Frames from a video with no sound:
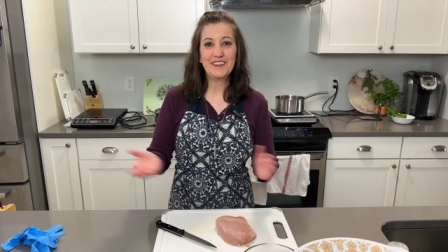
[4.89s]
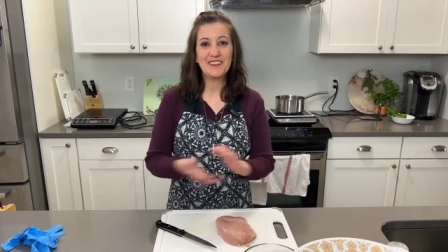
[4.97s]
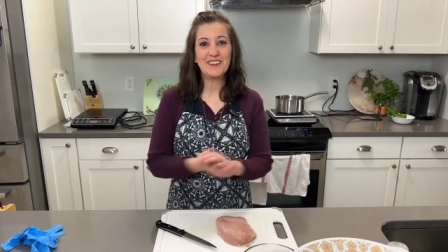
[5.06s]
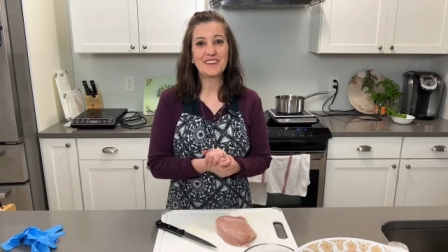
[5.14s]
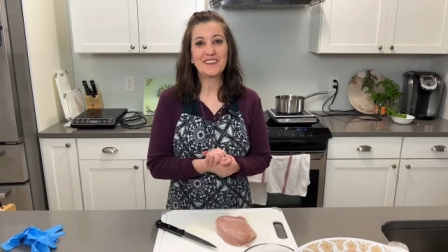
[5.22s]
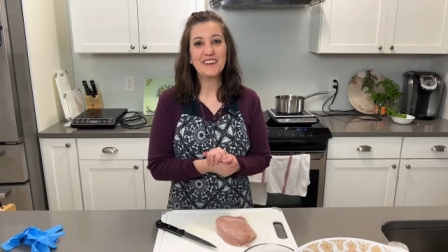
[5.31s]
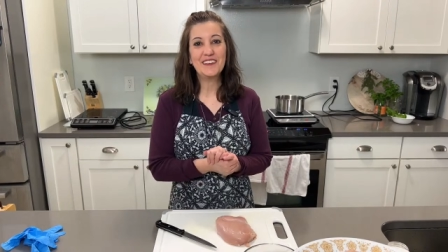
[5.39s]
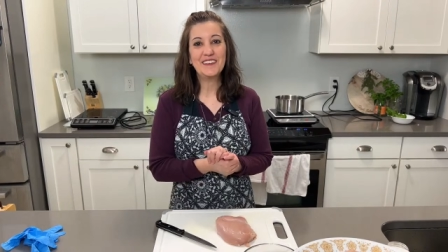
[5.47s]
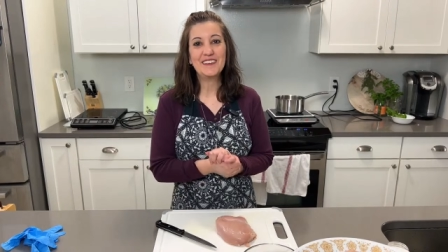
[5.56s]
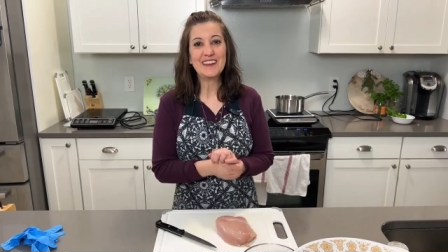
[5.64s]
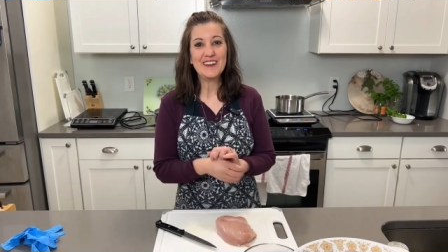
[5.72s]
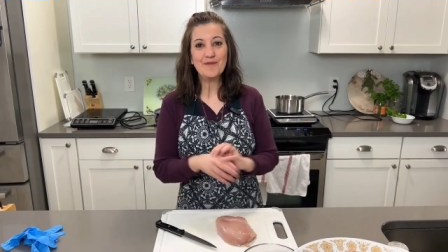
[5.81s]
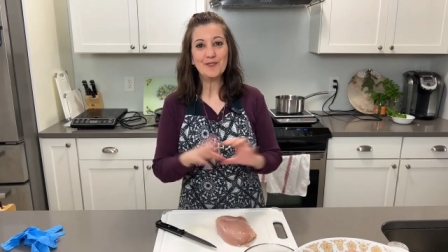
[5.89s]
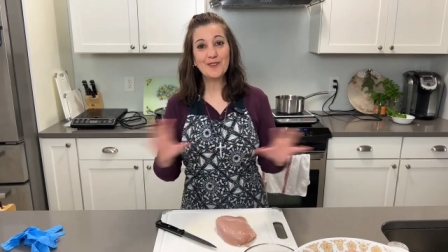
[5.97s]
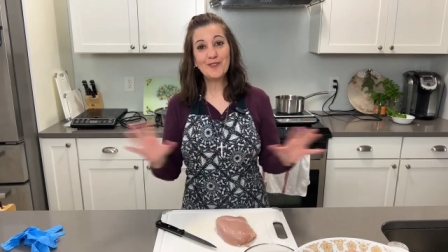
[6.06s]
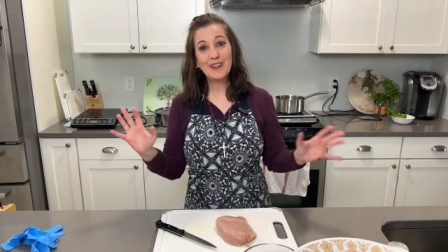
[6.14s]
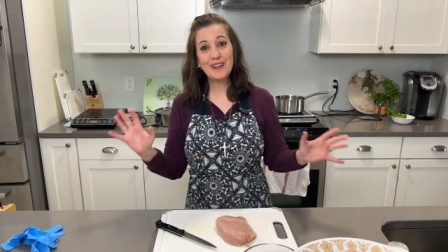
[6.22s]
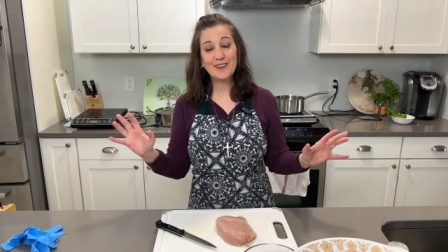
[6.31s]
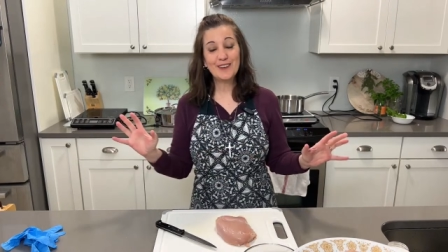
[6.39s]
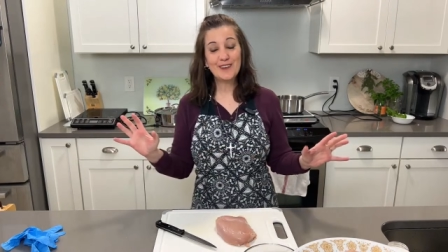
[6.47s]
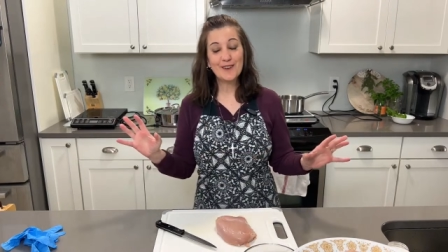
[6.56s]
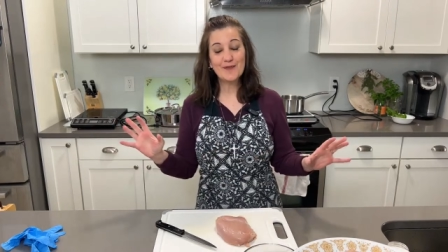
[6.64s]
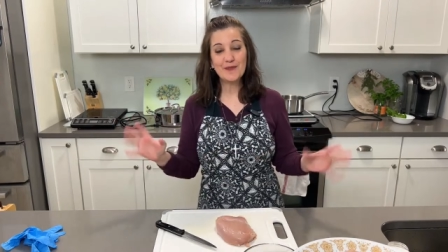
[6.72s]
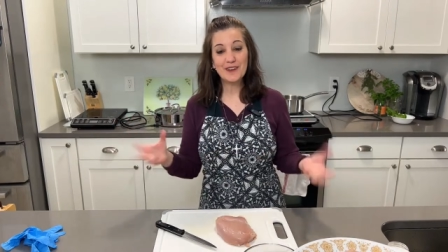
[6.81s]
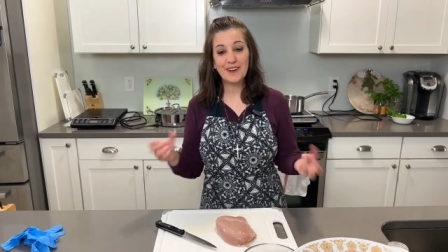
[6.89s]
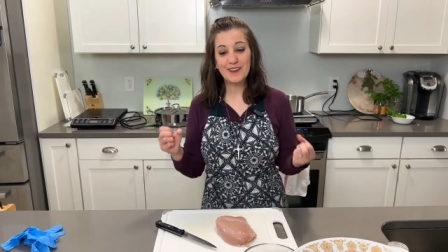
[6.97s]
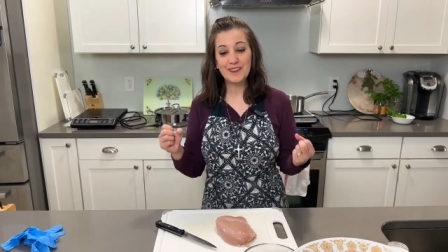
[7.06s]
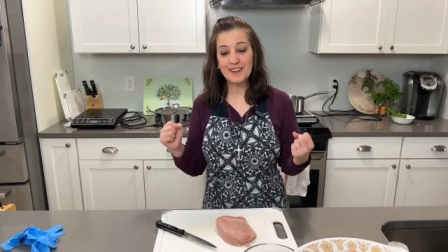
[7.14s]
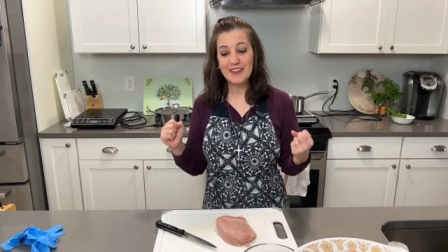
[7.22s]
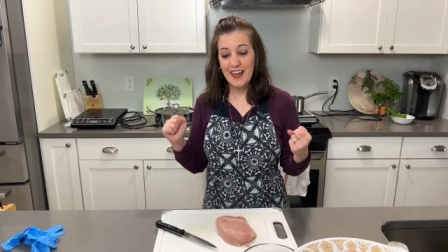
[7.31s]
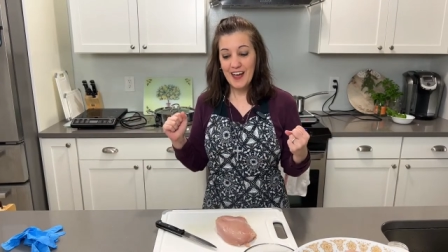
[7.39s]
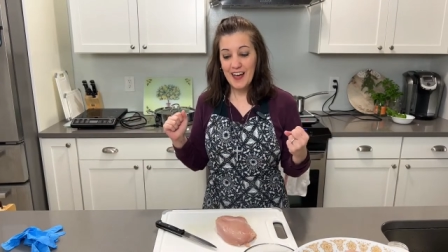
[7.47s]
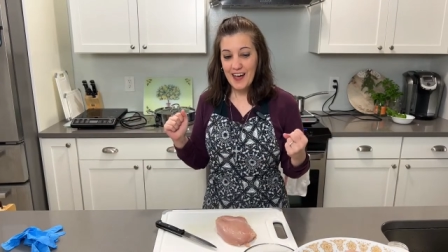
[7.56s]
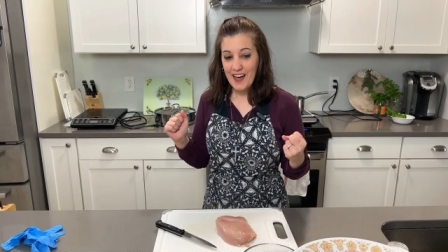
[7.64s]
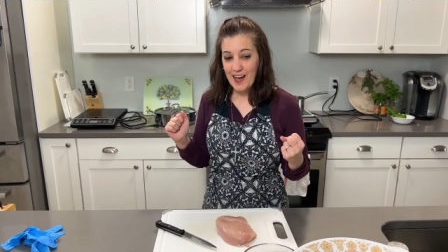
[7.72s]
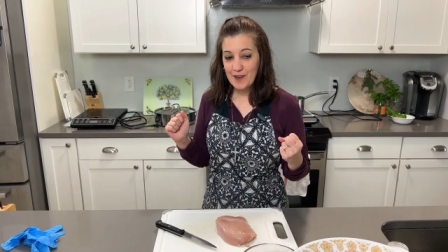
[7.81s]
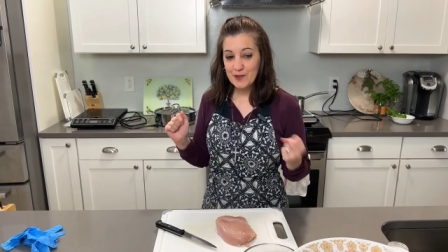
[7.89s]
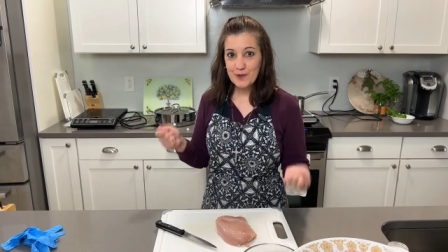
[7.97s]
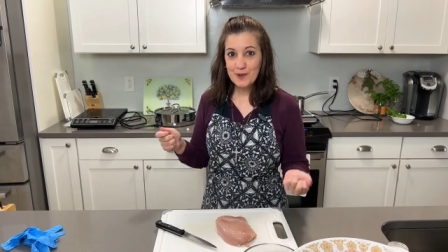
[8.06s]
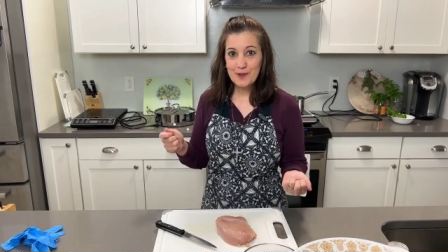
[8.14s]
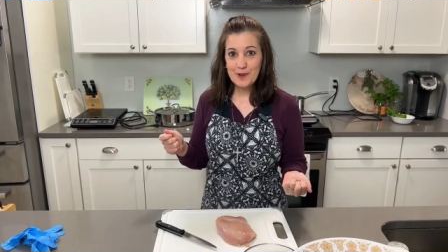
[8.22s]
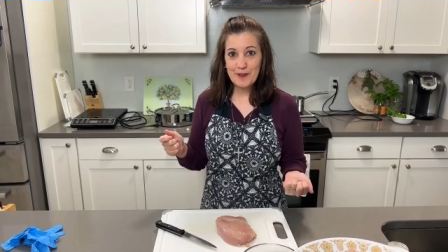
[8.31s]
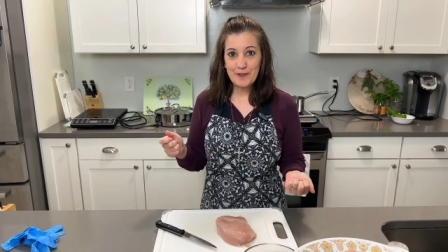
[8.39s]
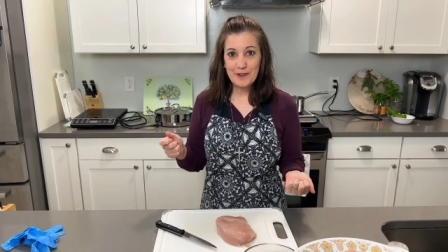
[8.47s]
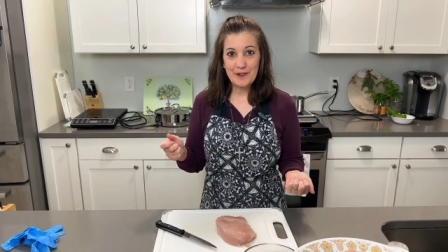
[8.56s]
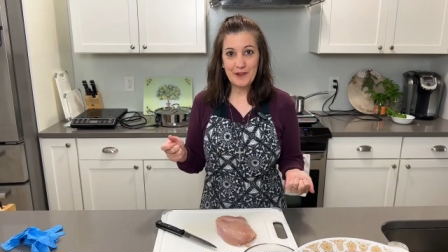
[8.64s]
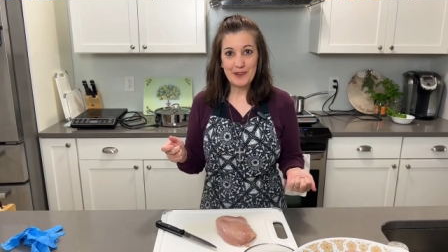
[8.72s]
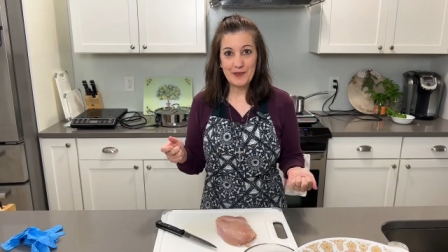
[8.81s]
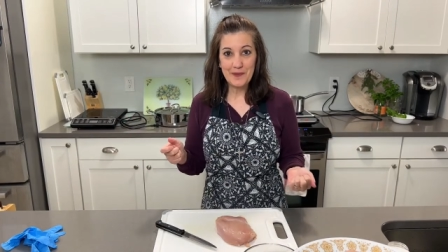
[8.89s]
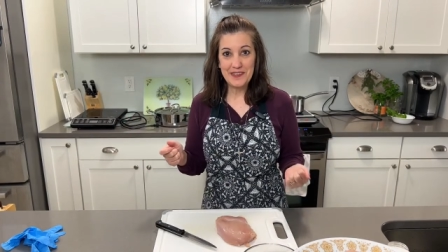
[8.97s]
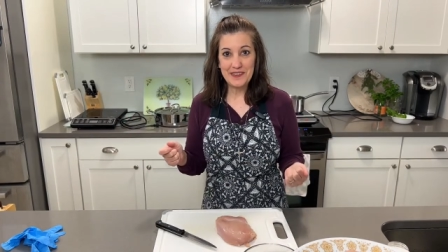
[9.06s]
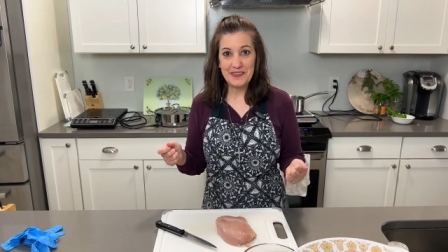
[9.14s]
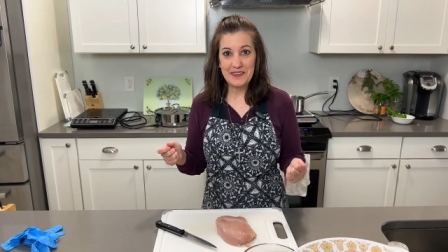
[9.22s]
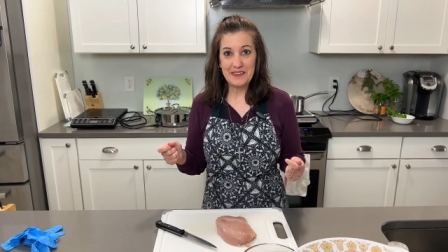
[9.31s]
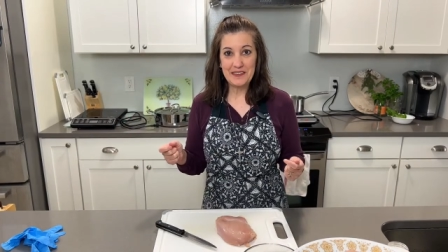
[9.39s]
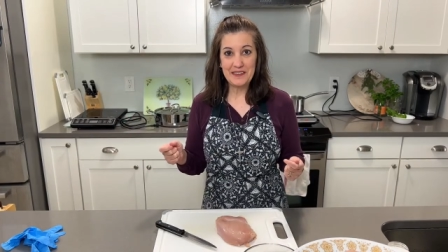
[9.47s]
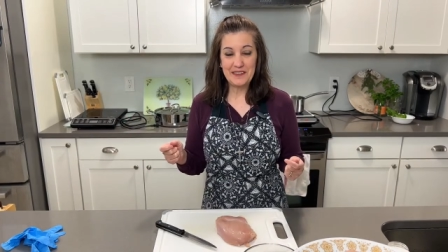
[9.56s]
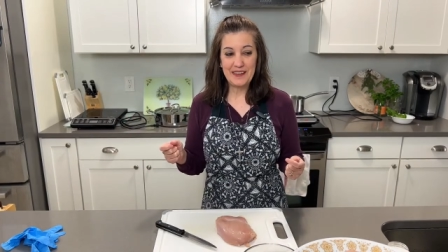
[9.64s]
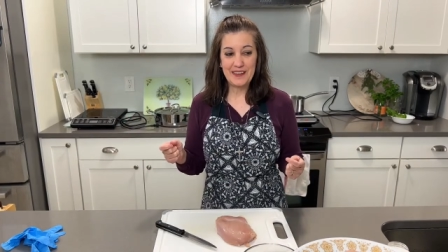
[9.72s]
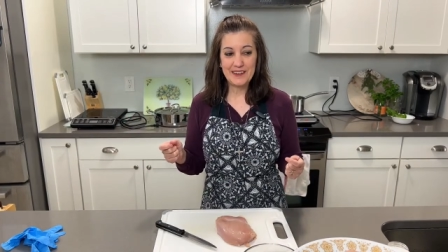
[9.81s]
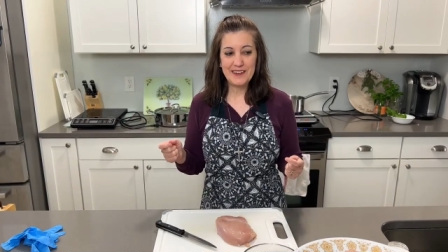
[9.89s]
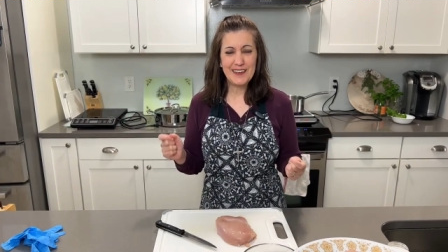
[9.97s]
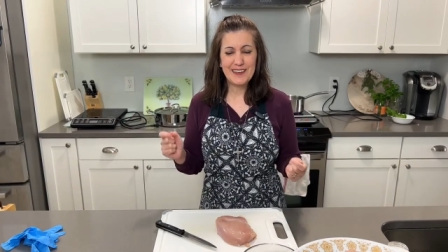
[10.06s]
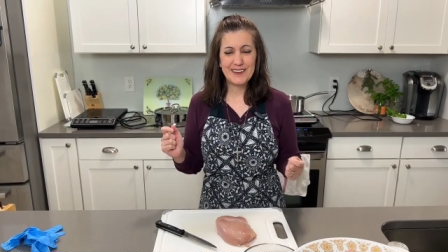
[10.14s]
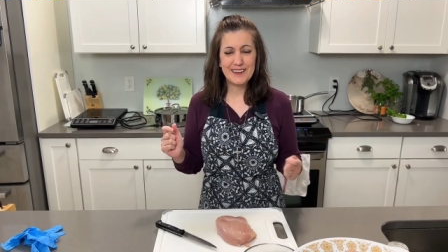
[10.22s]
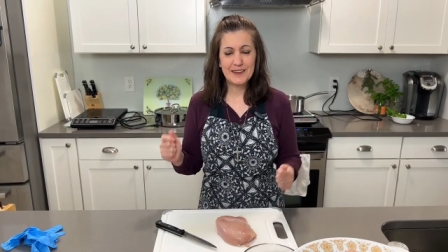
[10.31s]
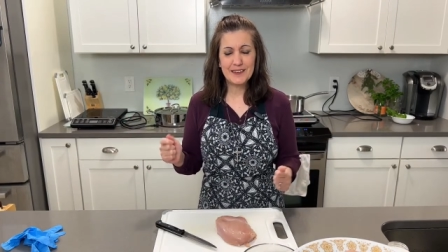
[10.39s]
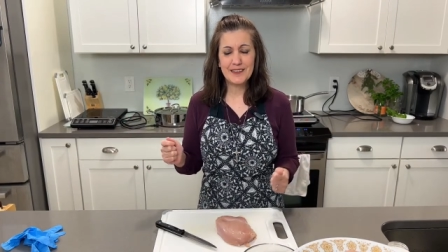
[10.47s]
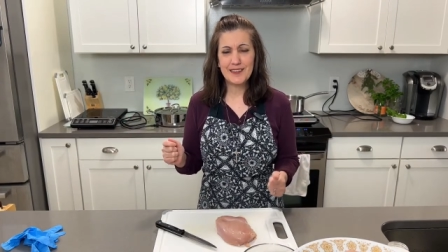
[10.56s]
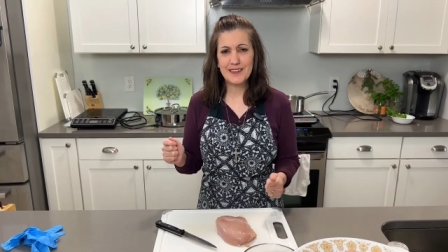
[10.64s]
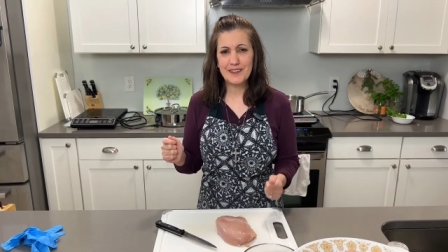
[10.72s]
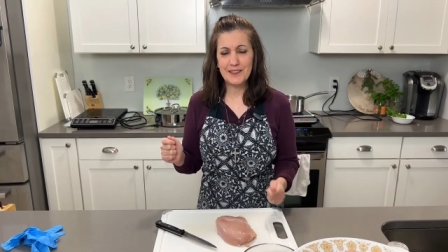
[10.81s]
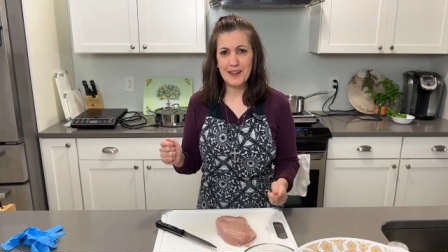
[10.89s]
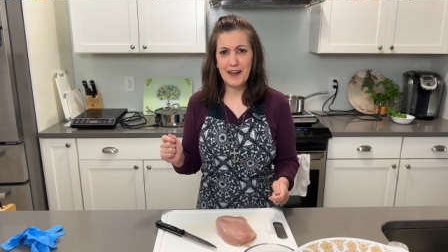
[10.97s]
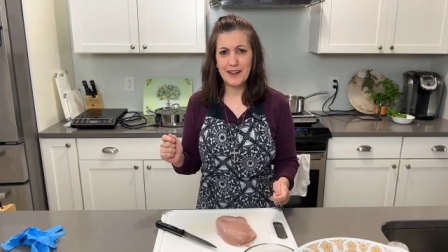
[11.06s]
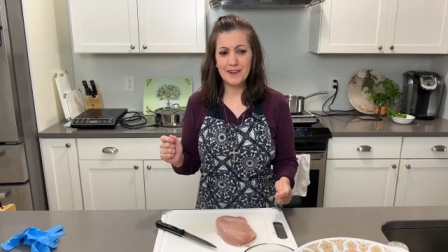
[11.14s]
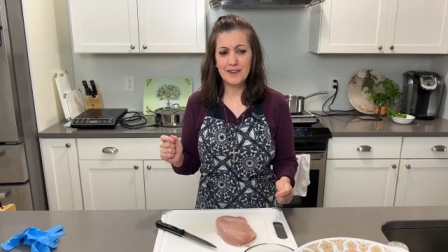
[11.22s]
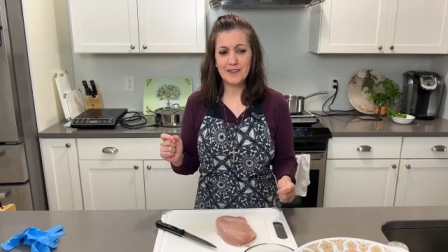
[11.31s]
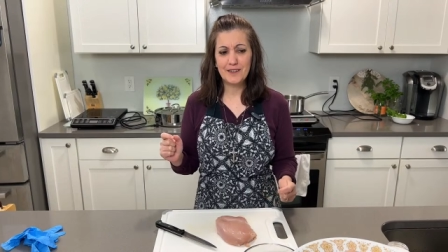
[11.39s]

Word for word: This is Liz and I'm so glad you're here because I'm doing one of my favorite recipes. Actually, I tend to say that a lot.